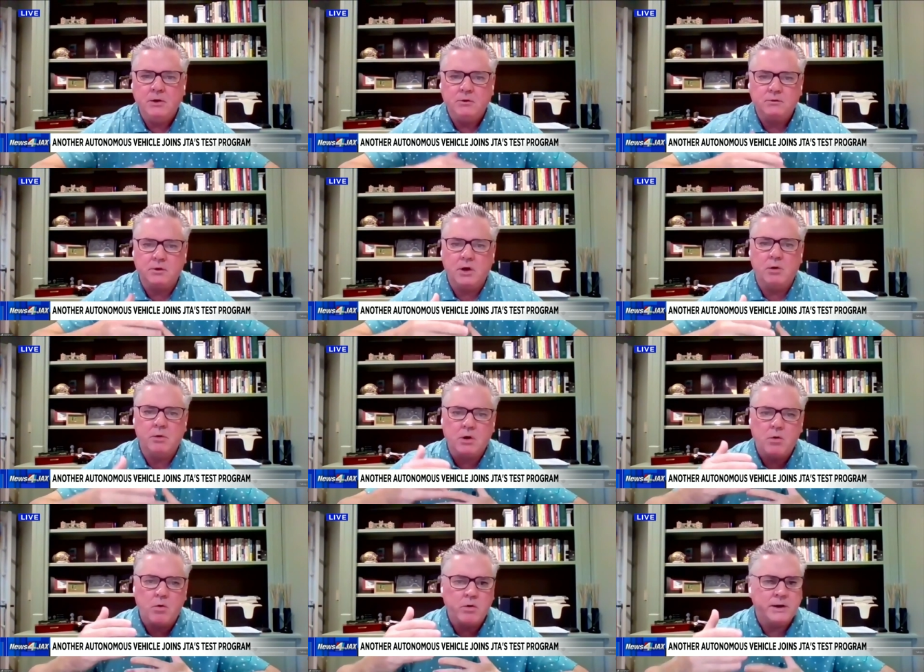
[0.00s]
slow
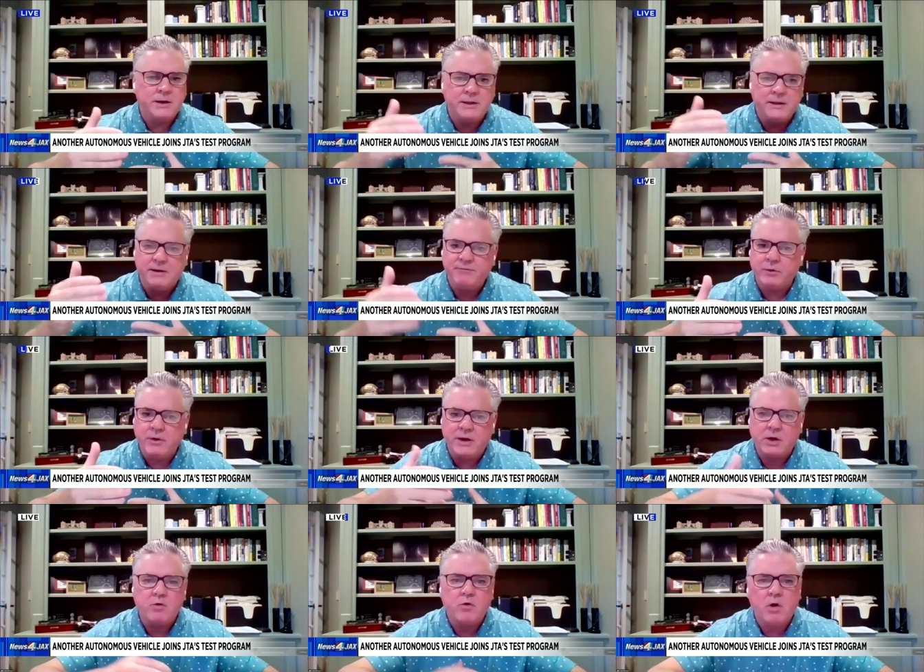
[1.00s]
accordingly. If they're at a
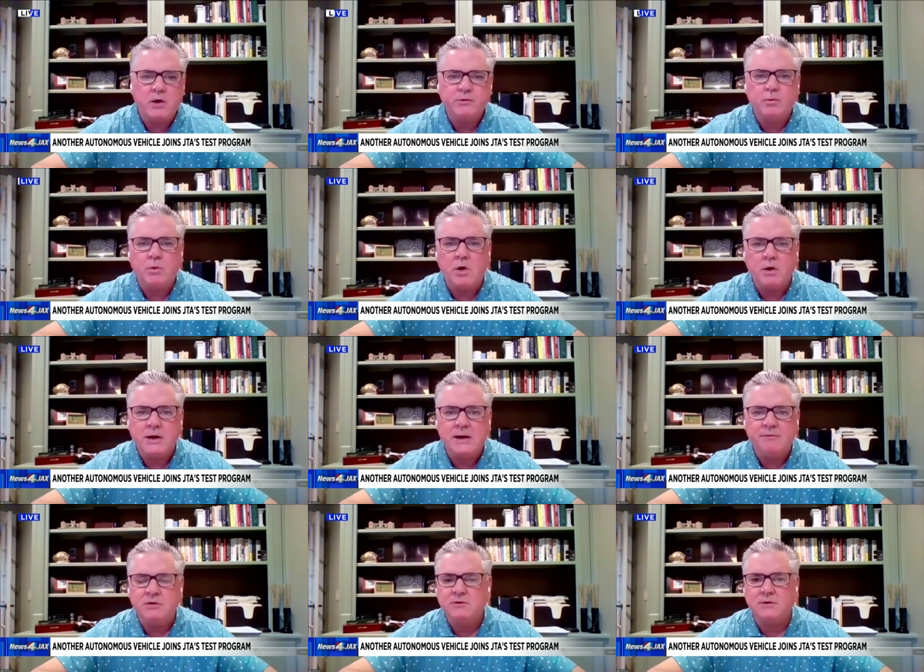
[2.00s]
crosswalk,
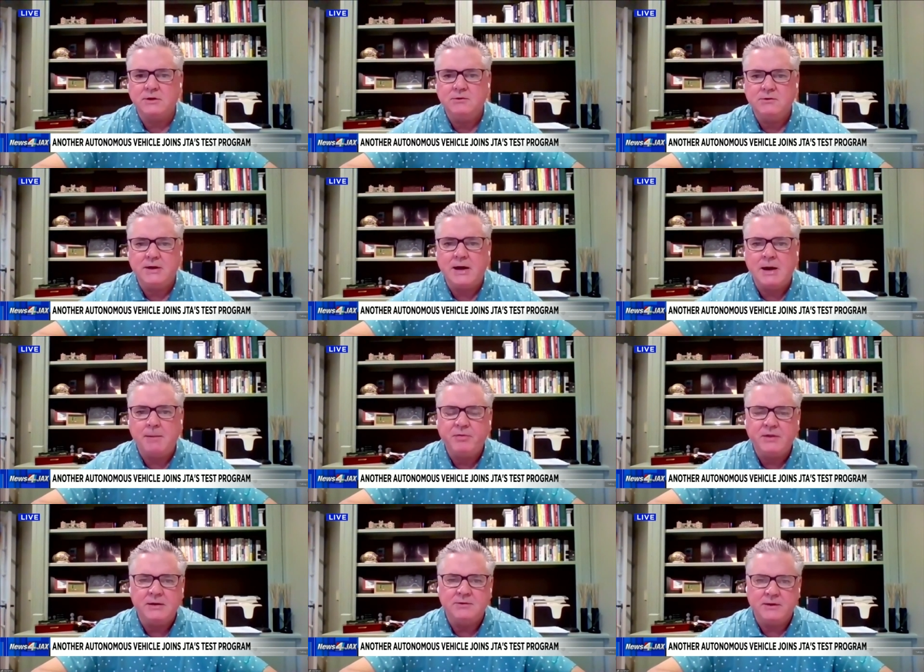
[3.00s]
obviously stop,
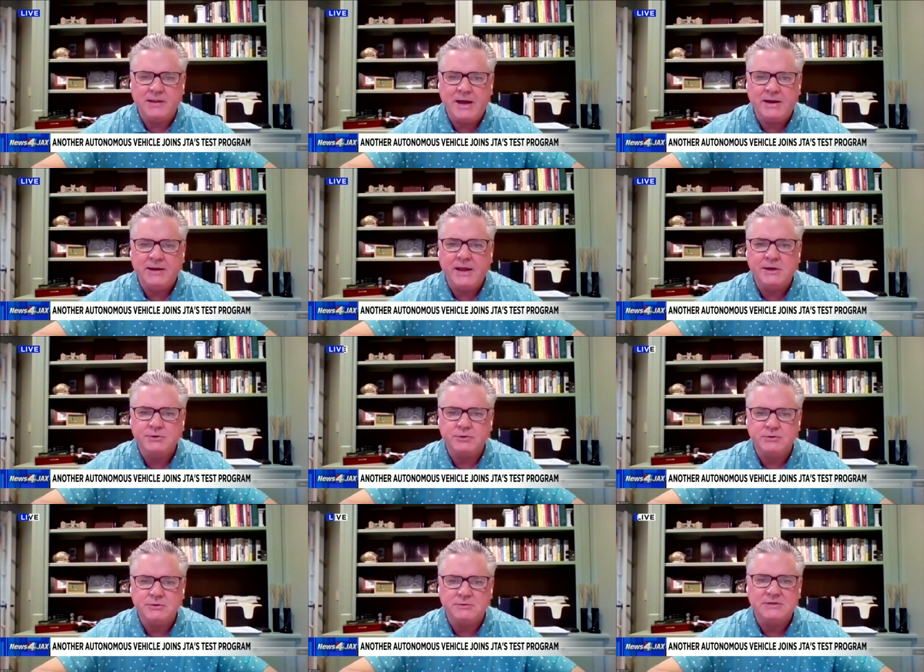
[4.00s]
things of that nature.
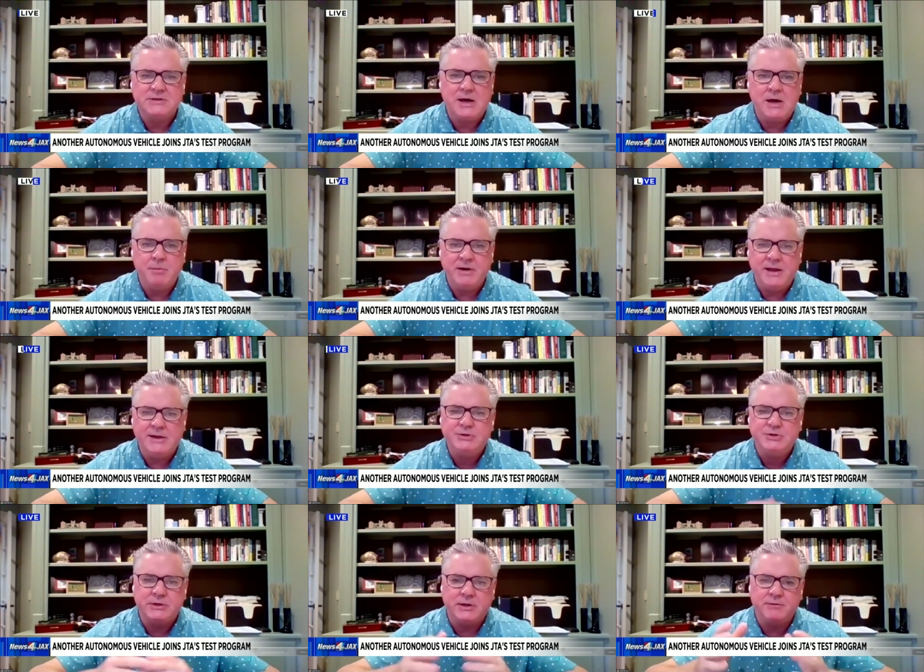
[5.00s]
So it's a
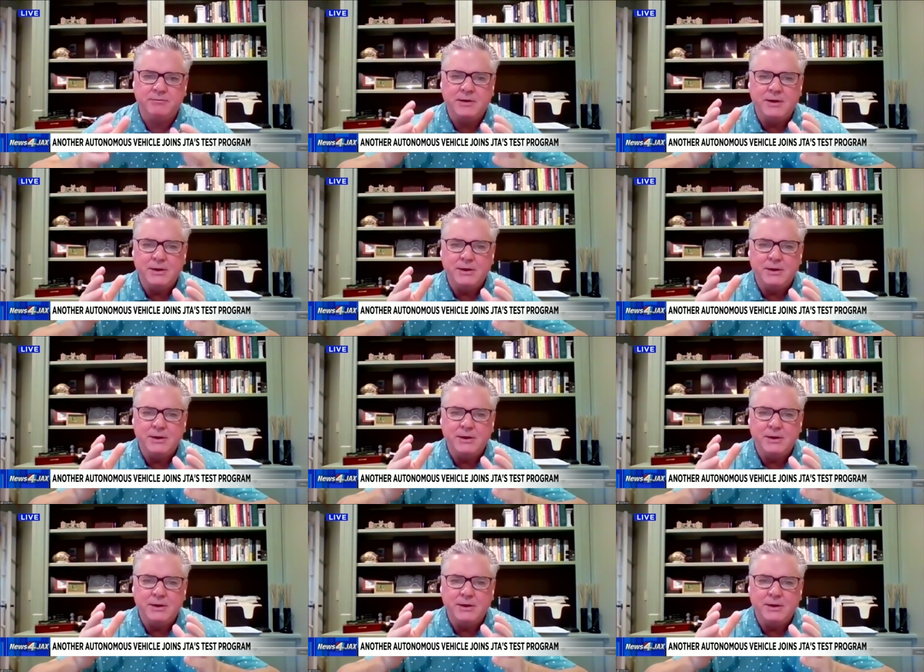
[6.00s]
combination of